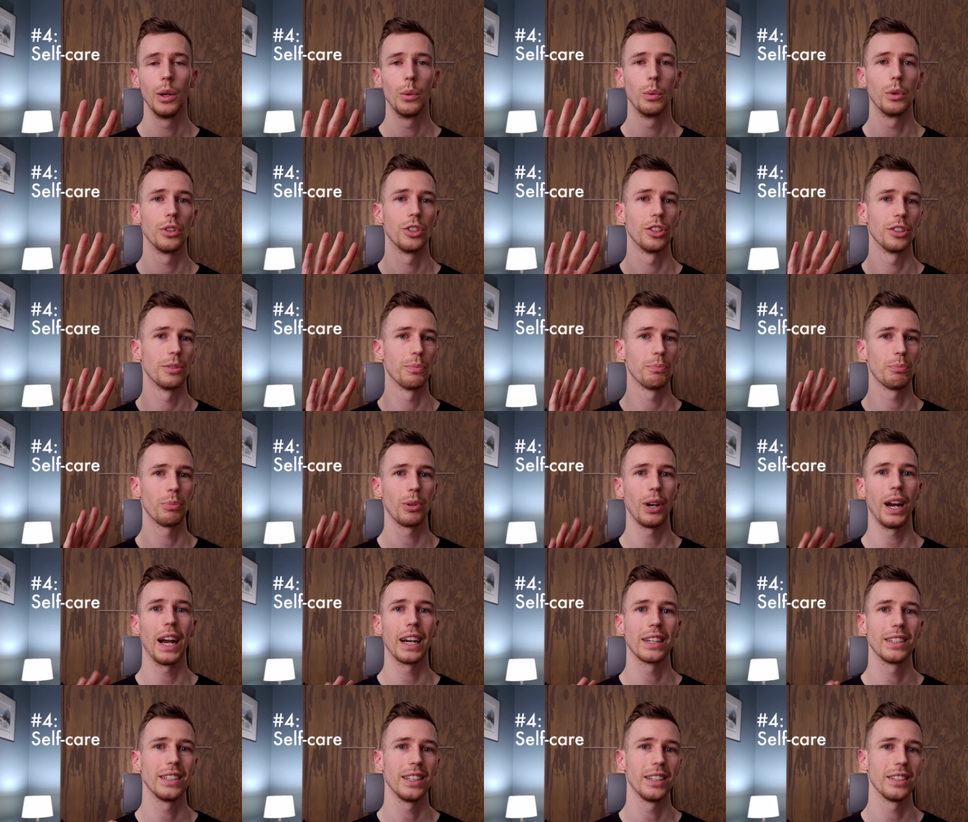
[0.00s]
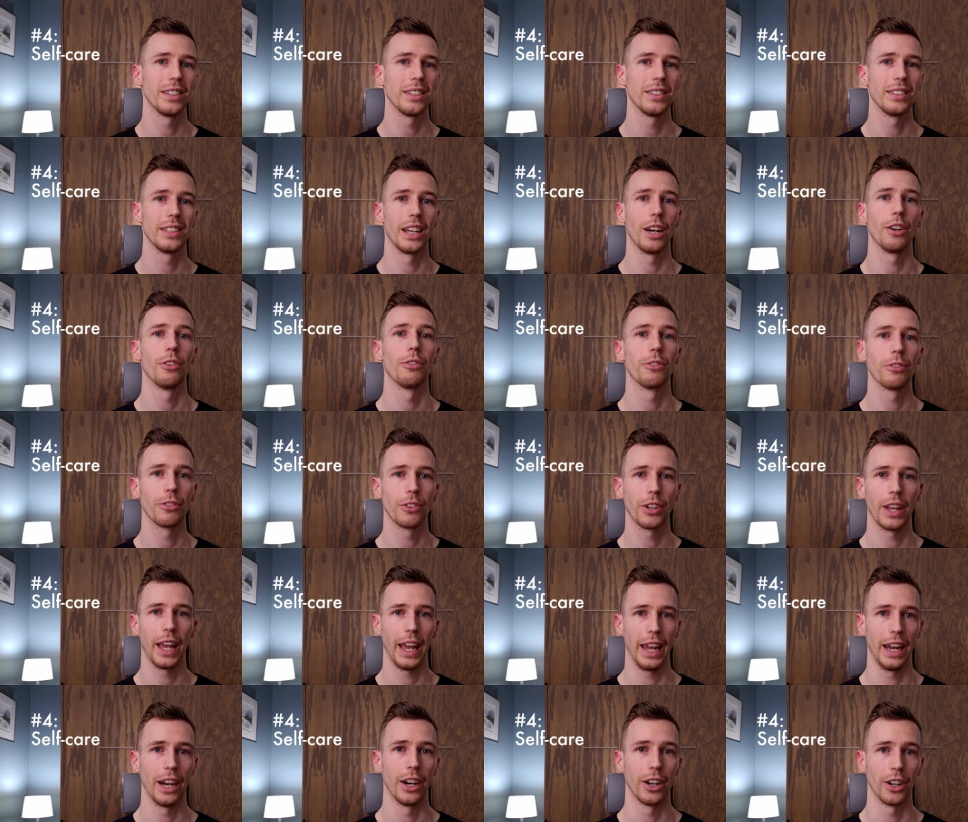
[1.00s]
which is practice
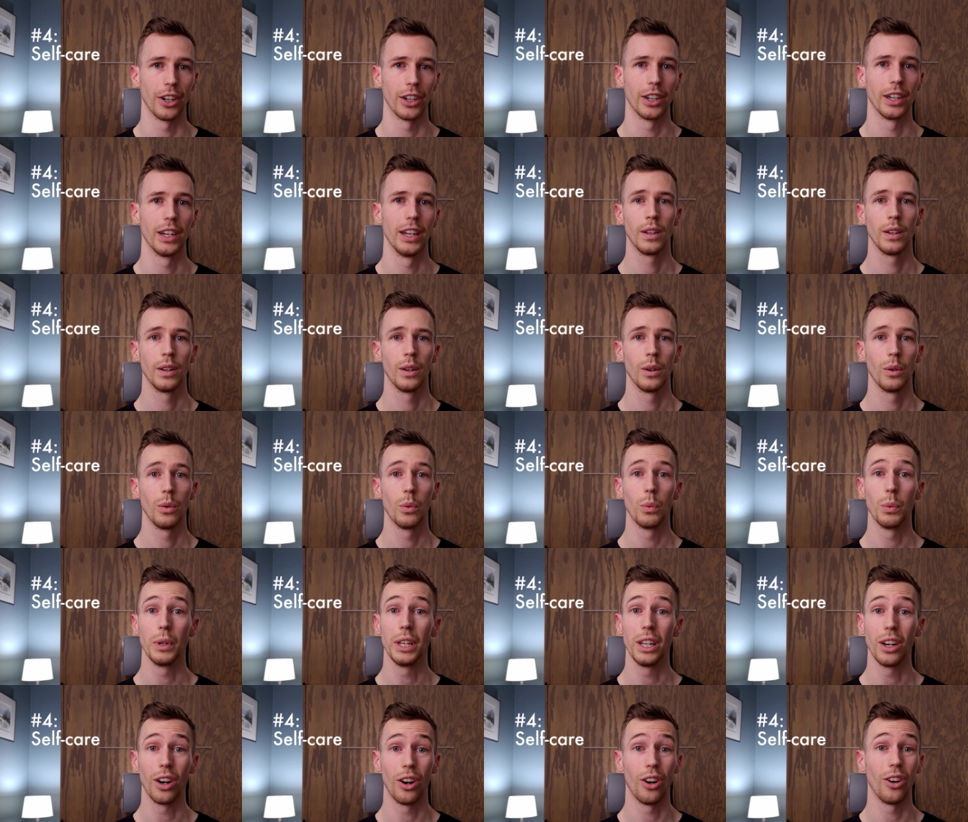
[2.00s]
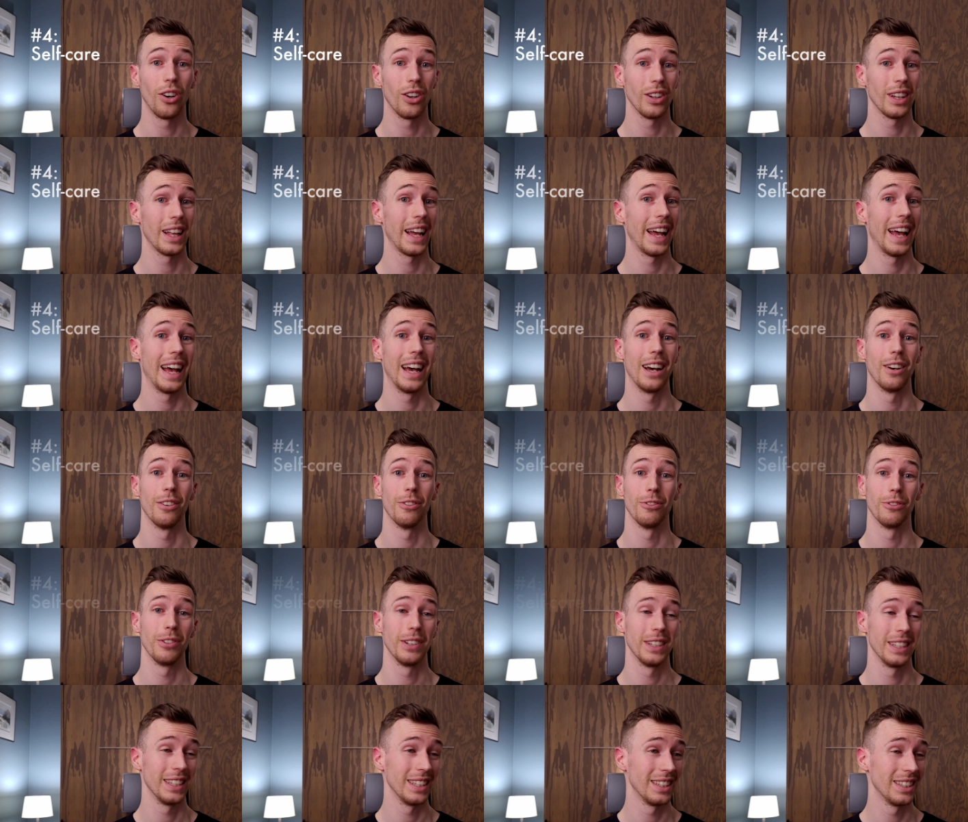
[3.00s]
self-care. We all
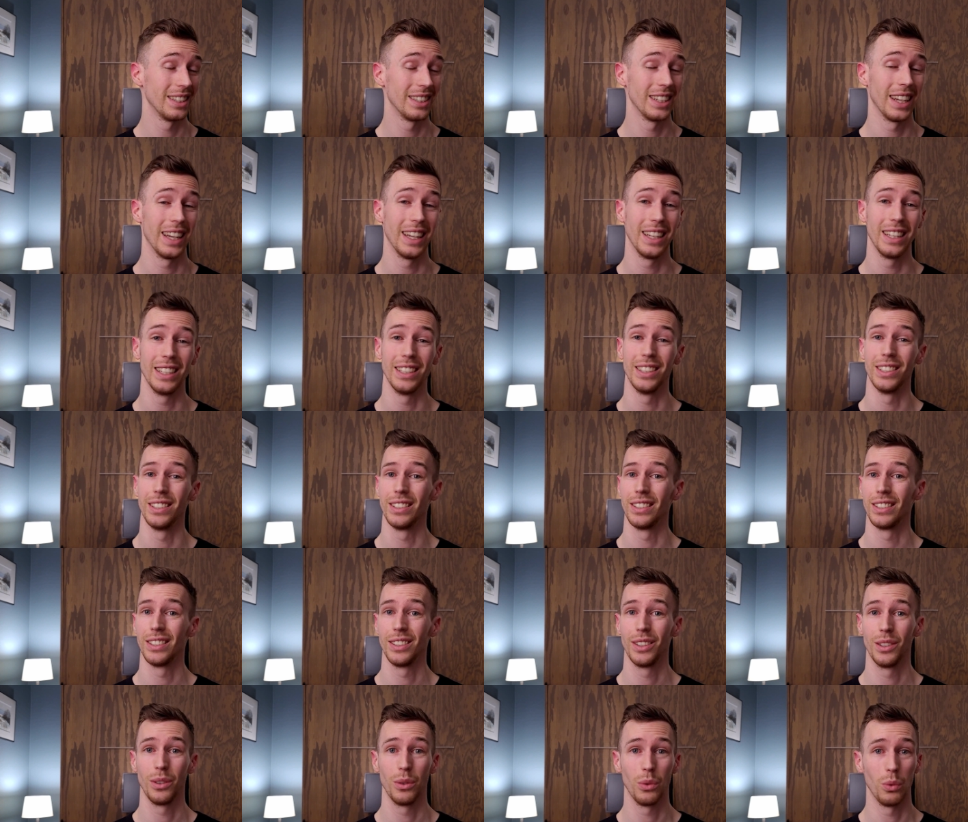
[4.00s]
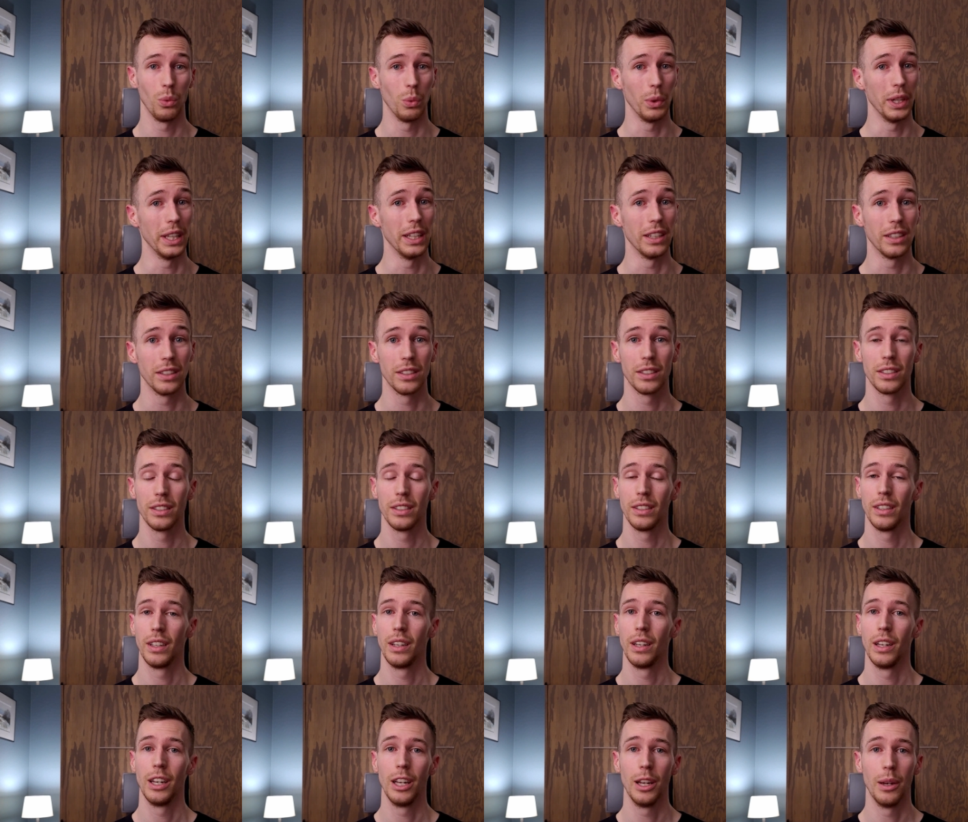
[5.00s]
have days, weeks,
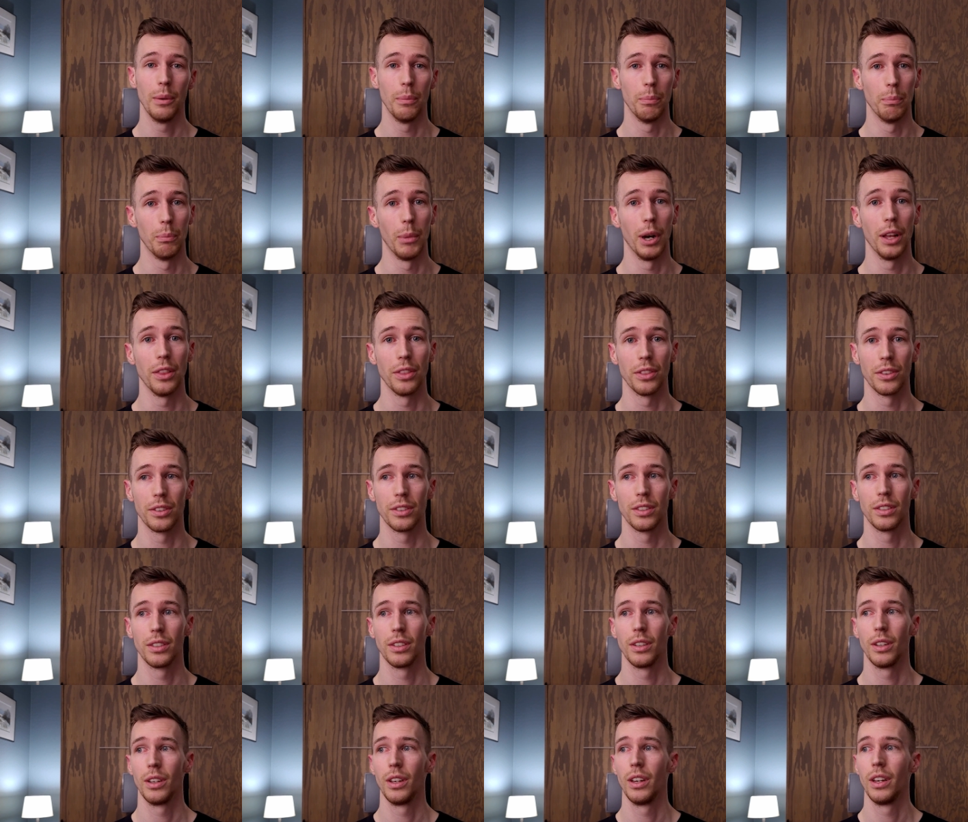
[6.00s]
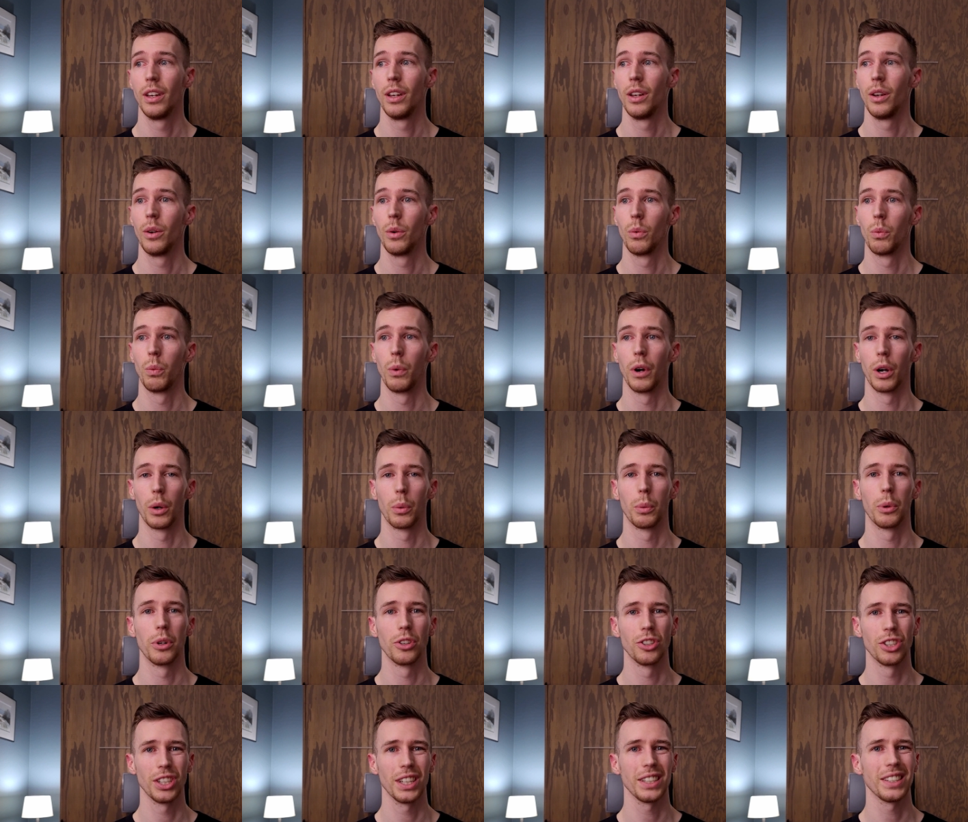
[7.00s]
months where
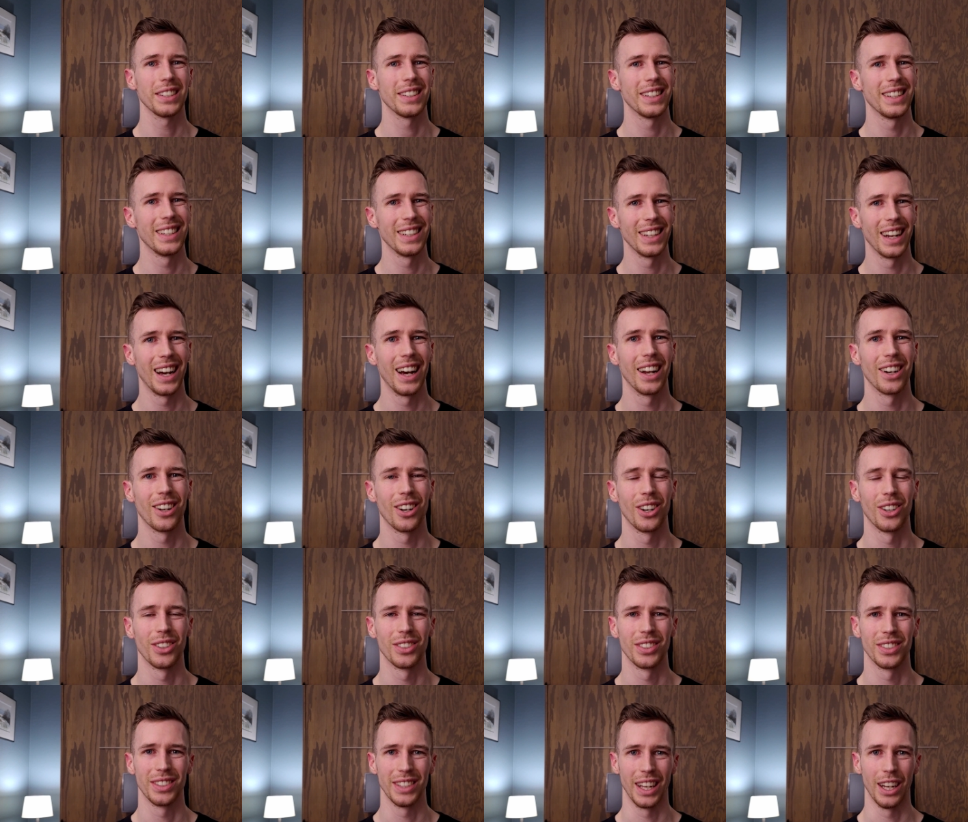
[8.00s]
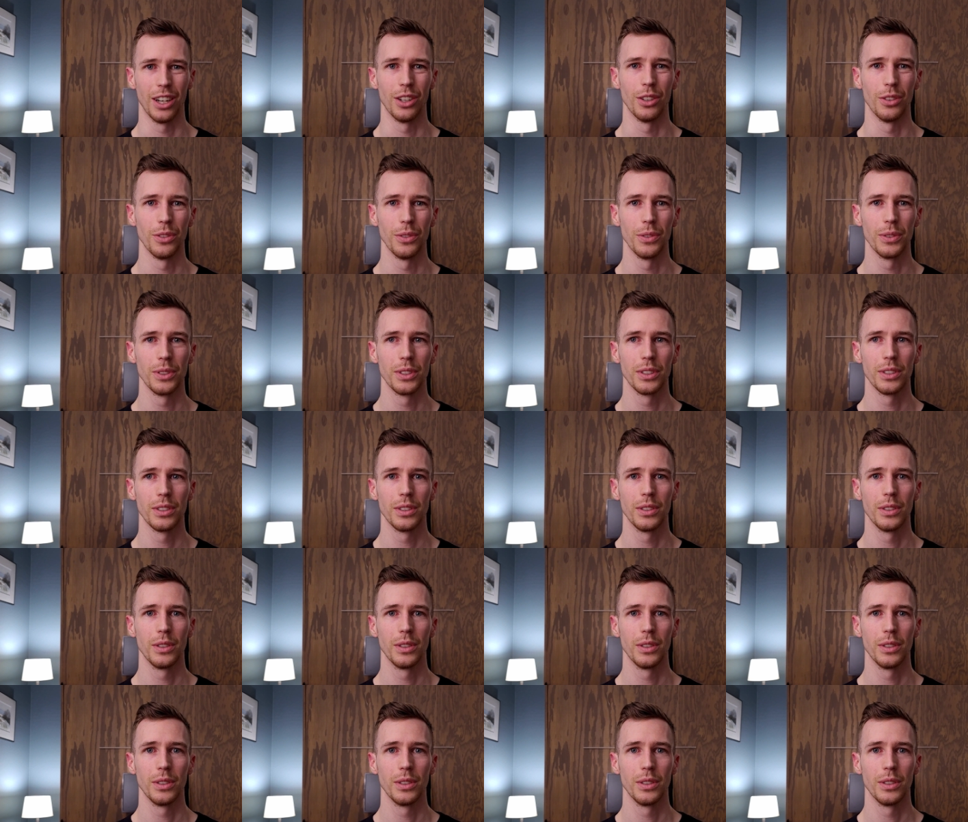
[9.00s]
we're just not ourselves,